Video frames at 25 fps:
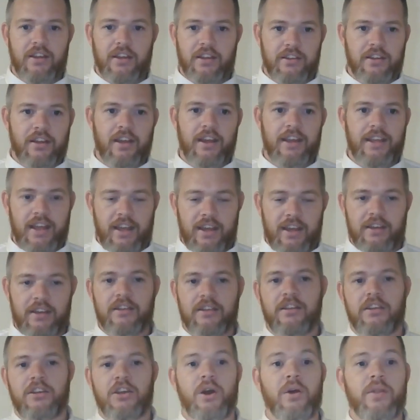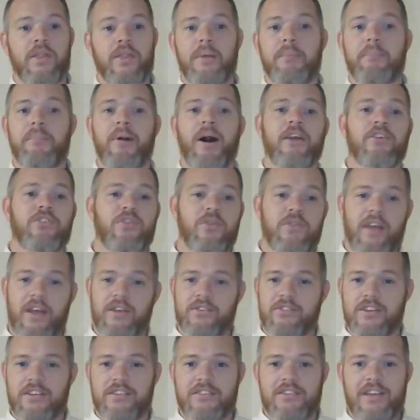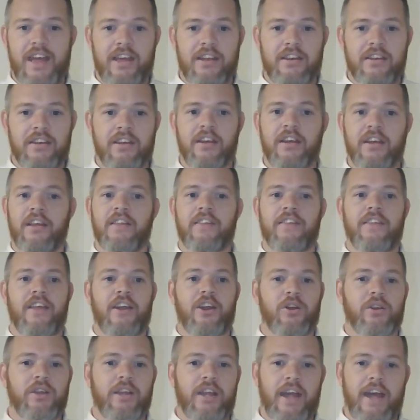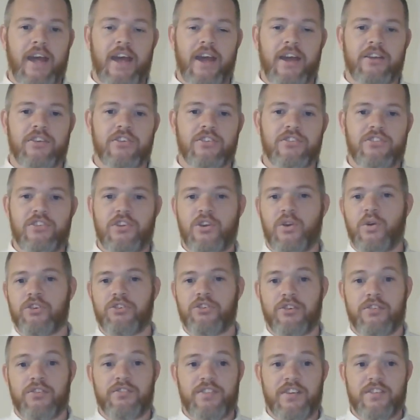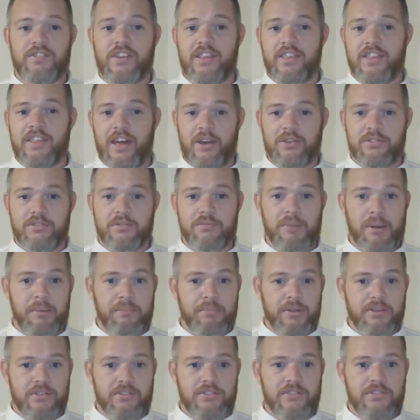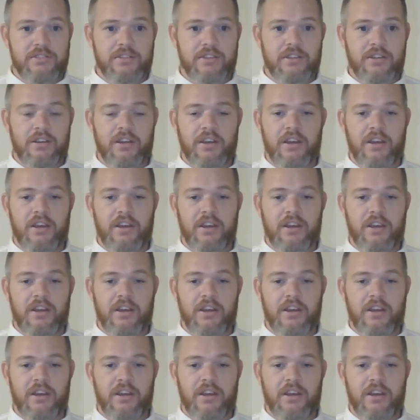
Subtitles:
And again, and then by 2010, they only had 250,000 members.